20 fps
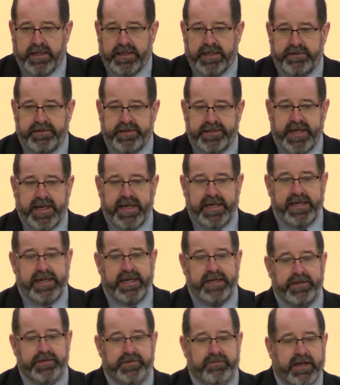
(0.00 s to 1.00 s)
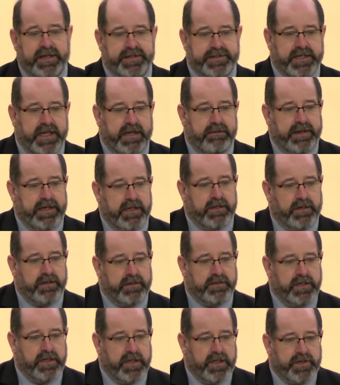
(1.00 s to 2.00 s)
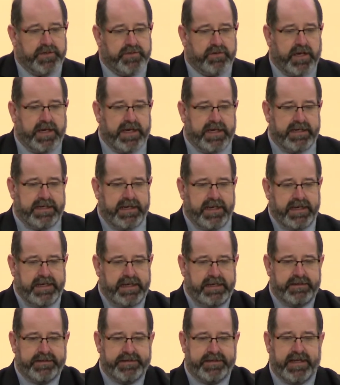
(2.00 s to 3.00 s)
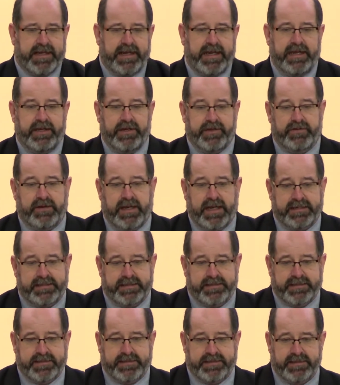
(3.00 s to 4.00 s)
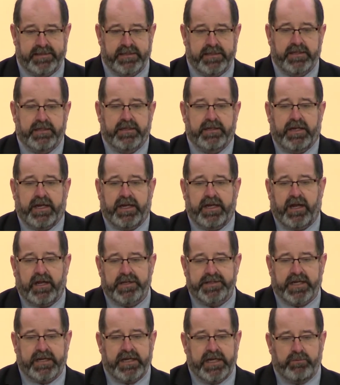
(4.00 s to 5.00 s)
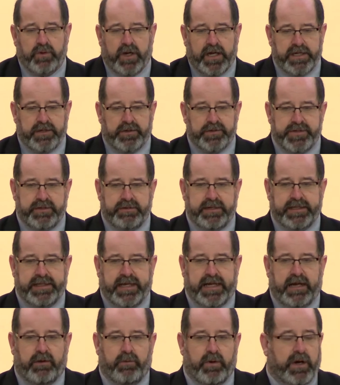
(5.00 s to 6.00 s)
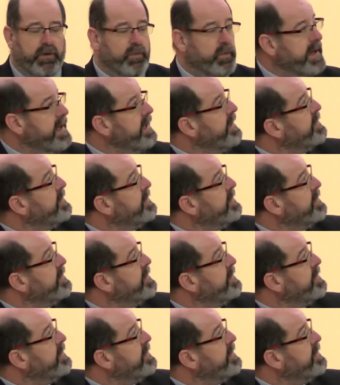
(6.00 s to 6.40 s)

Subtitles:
And if there's any interest going on, try and key into that interests. And I'll tell you why you're doing that while we